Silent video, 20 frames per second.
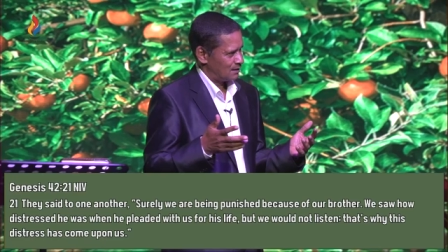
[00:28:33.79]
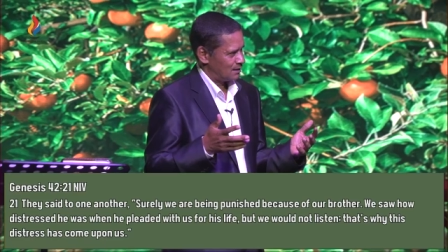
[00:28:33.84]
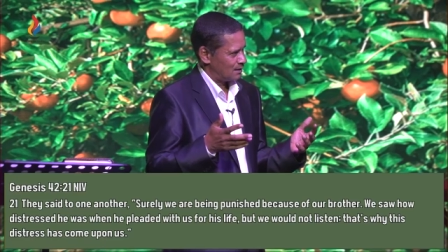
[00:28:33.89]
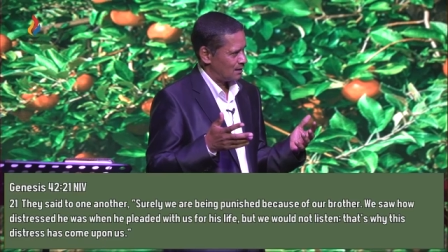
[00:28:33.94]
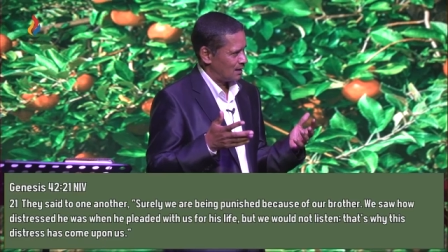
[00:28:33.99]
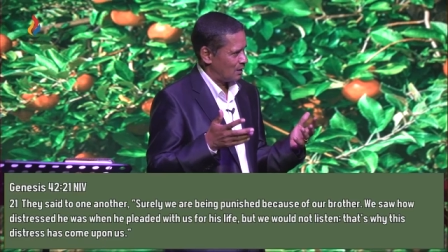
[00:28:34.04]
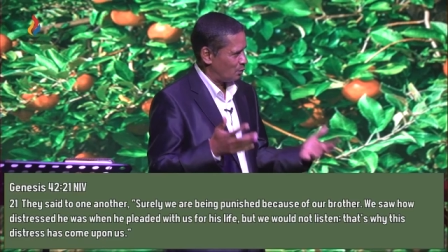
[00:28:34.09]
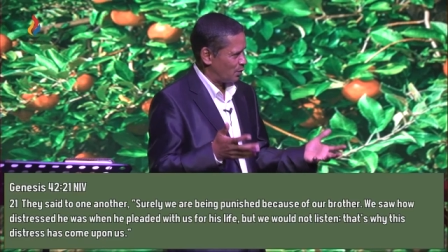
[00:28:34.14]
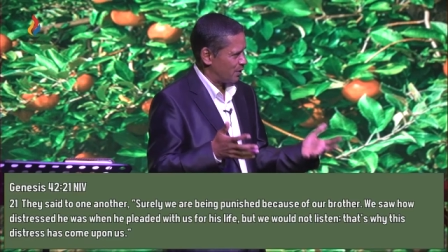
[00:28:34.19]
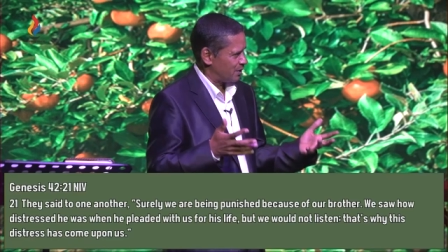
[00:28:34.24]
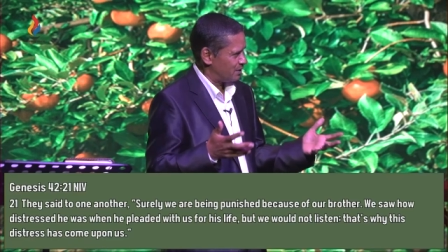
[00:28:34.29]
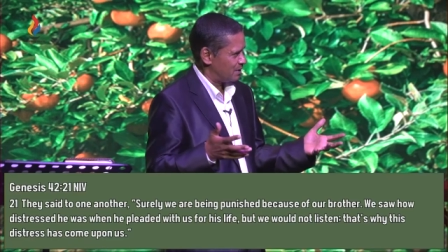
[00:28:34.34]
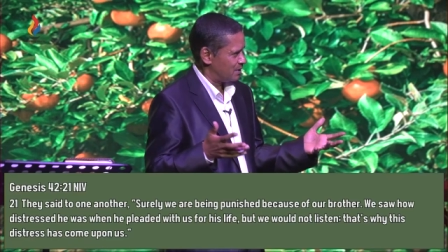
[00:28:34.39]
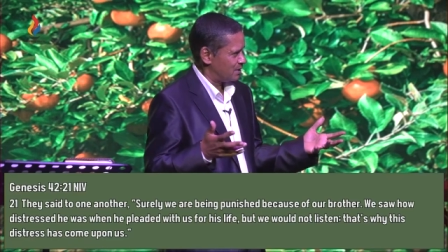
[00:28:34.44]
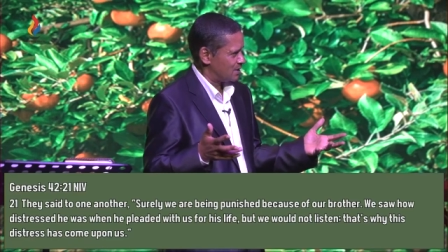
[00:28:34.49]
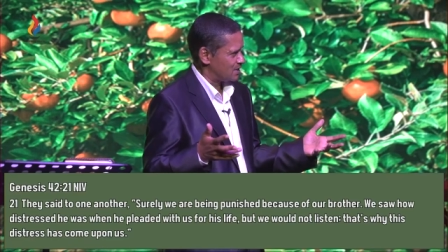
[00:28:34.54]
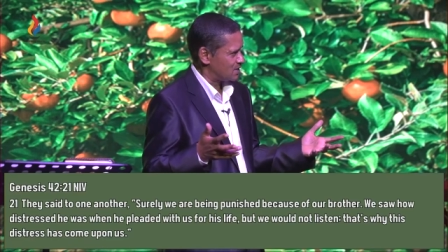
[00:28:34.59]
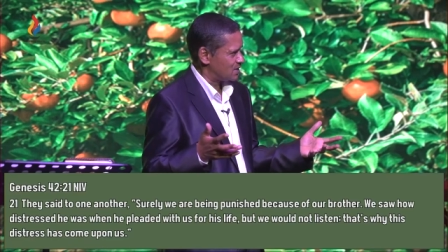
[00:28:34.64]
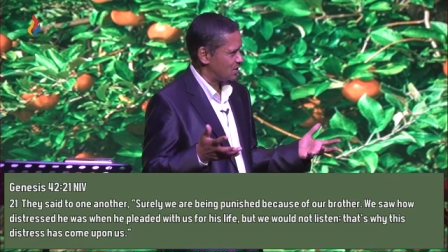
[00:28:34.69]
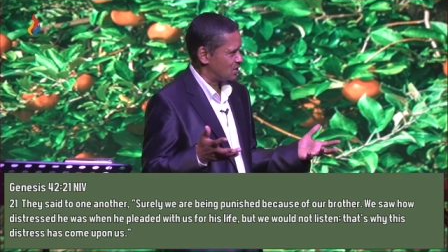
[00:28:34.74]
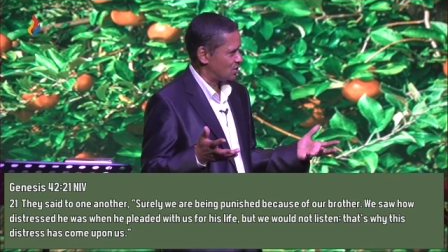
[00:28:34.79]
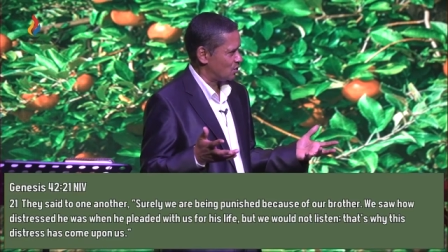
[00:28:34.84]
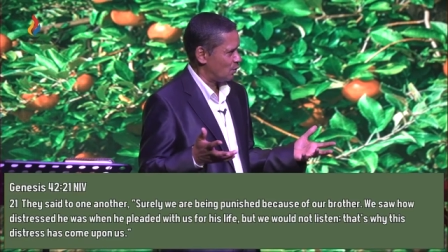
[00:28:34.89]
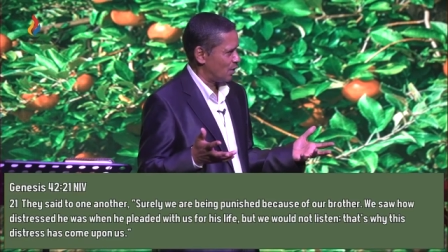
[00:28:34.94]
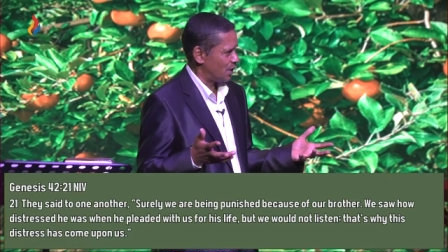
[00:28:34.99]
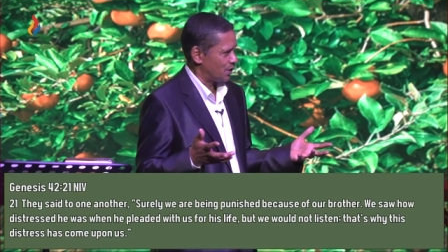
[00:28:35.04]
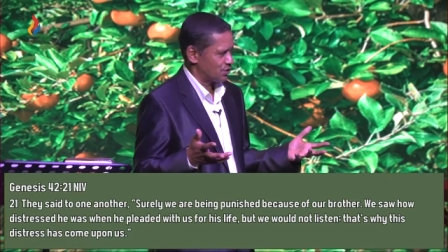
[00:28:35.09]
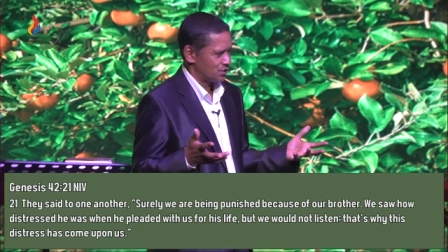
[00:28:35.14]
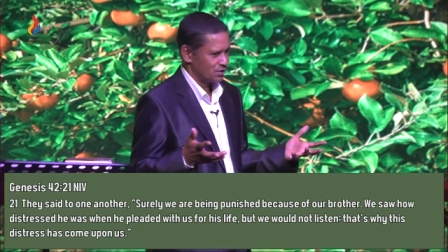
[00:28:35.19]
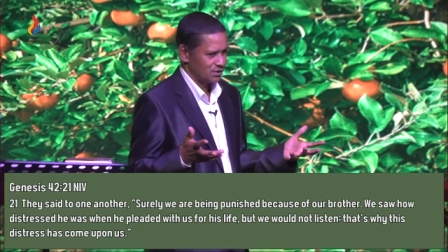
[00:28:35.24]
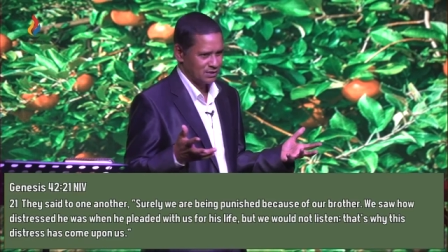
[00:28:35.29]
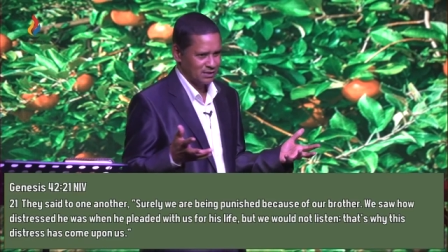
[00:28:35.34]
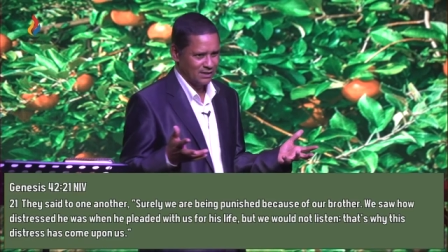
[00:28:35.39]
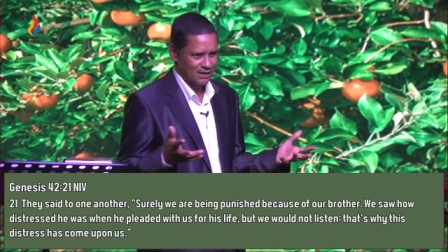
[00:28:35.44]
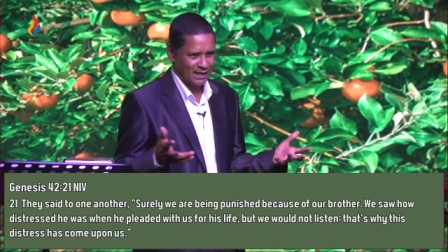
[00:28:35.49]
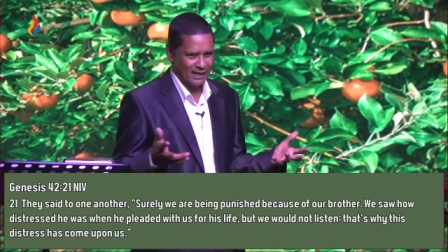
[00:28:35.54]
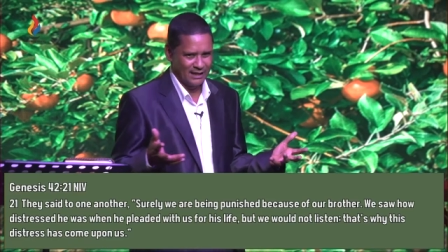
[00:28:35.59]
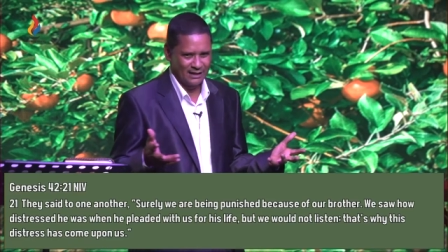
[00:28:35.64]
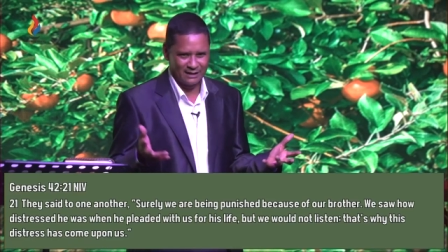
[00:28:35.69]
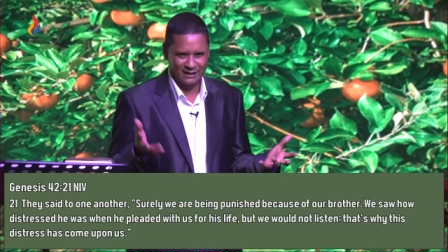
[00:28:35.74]
that we're in the situation
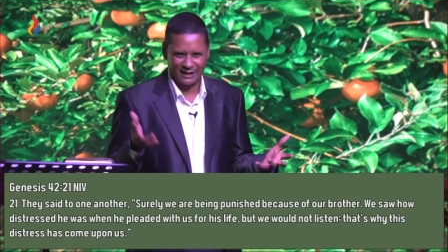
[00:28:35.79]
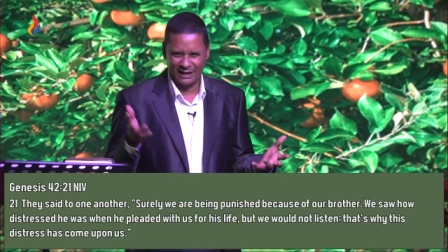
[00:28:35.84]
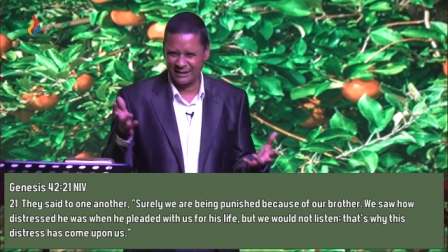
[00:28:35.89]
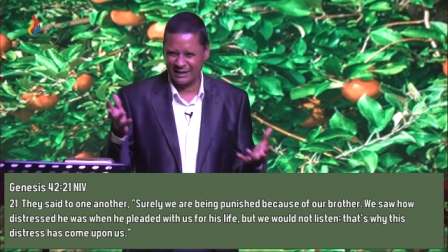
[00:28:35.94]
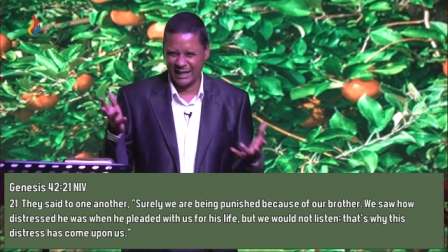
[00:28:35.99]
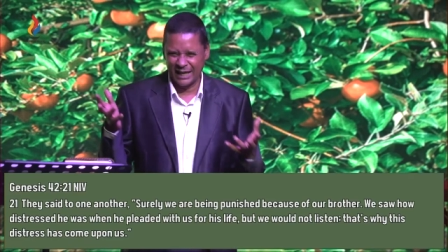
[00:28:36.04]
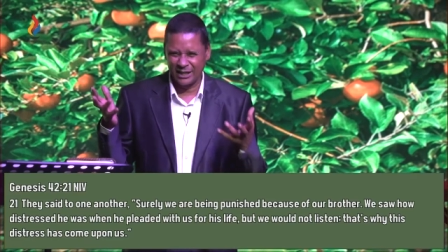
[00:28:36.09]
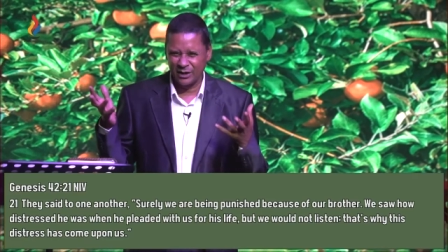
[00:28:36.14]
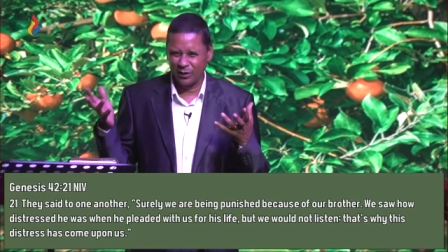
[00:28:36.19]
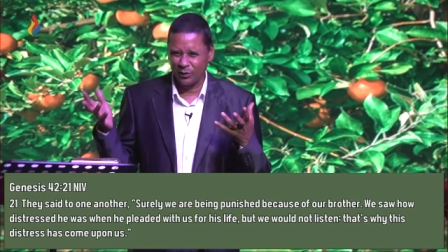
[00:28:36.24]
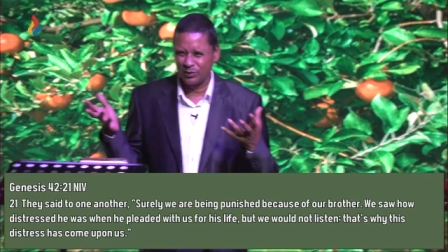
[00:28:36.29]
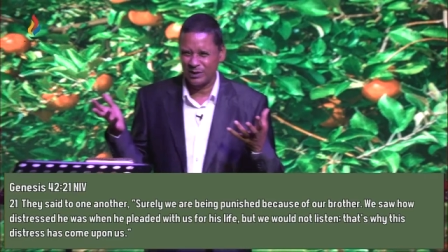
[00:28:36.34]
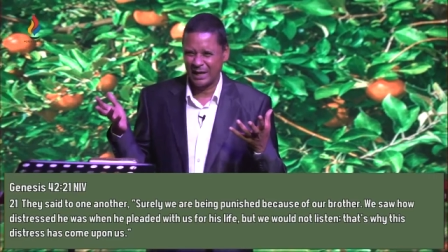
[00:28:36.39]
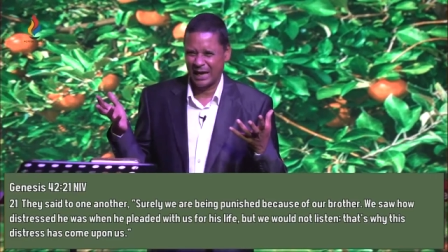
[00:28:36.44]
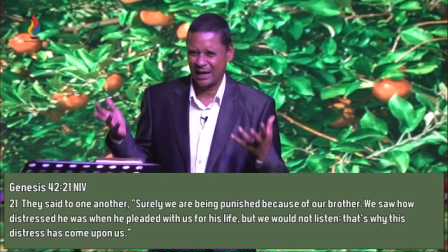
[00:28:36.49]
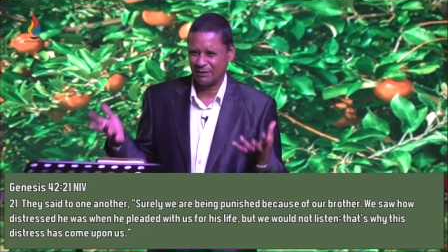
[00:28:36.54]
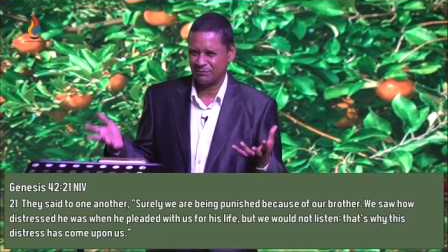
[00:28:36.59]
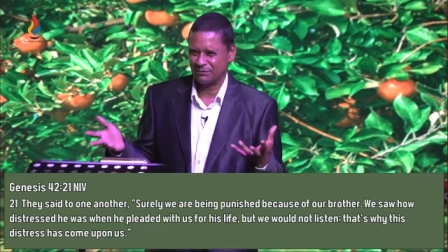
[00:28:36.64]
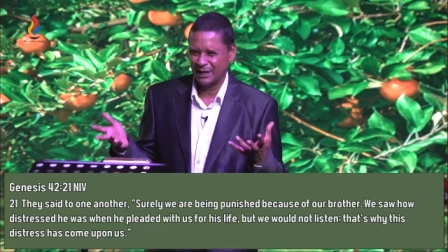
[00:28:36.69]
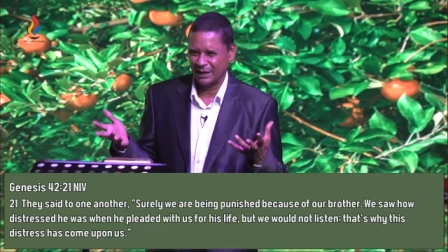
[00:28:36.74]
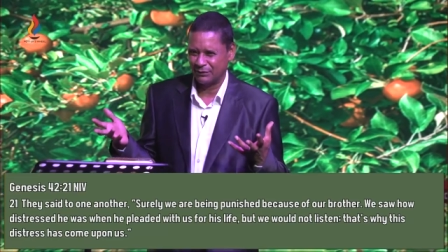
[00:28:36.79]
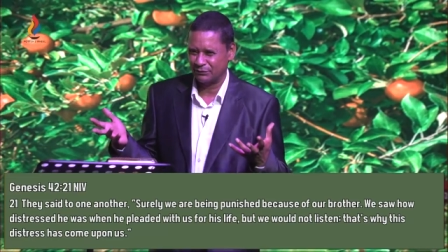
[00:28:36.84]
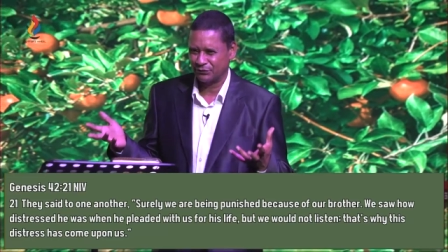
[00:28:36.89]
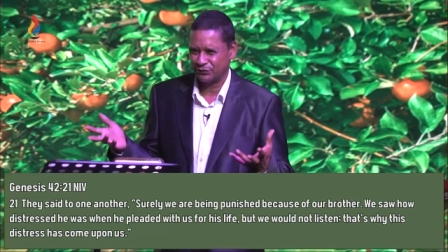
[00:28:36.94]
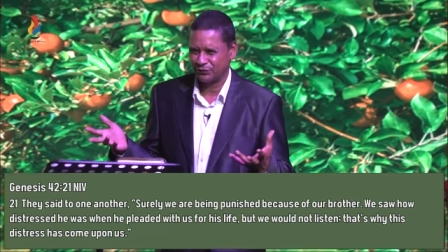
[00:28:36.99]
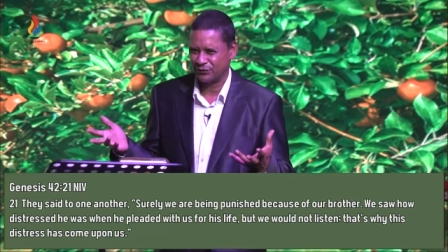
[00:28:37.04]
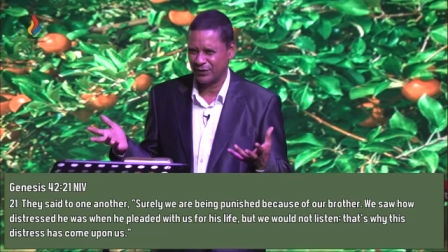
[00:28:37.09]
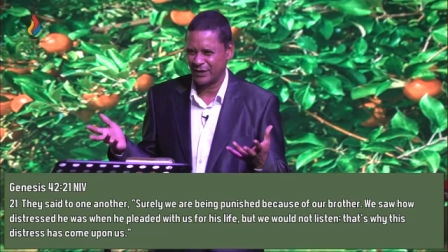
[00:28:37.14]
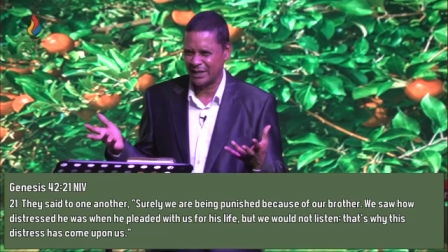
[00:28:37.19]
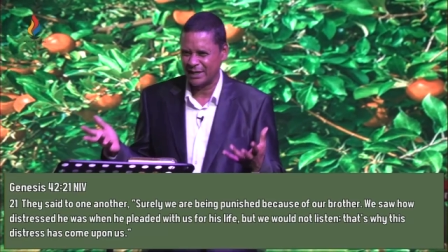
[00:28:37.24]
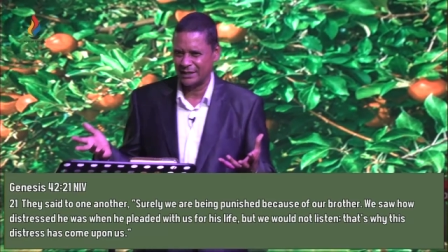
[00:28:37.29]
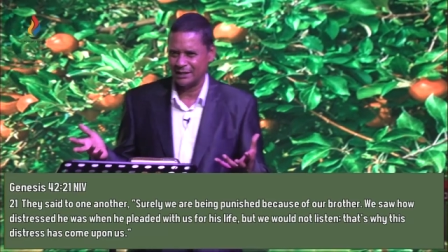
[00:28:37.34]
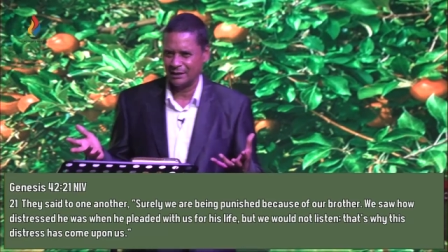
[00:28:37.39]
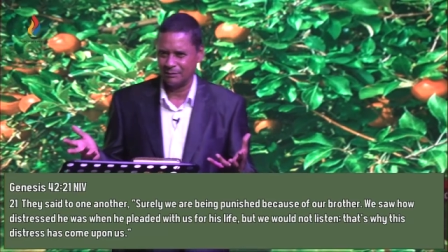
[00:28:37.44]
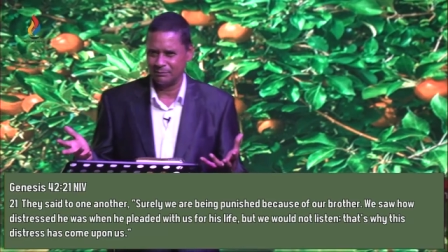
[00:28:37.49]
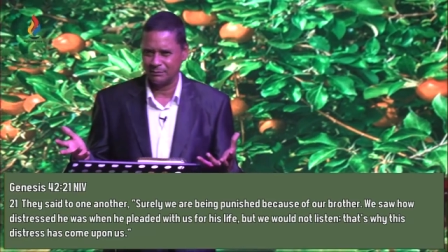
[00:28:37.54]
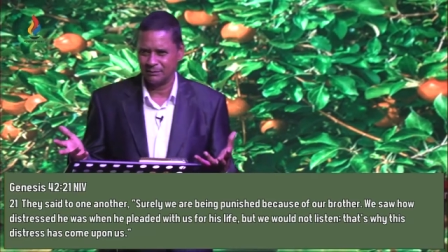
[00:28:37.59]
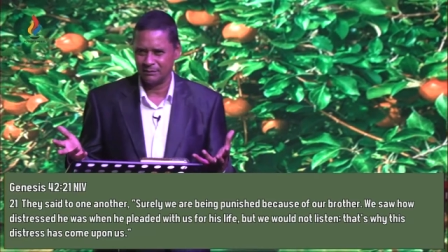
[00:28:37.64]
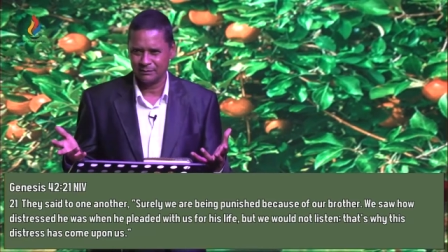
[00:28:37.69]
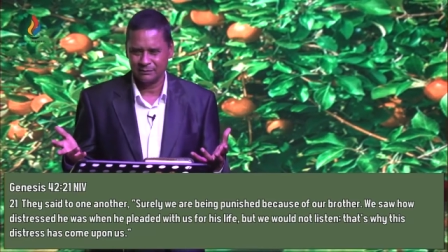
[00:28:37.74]
today. They don't have that freedom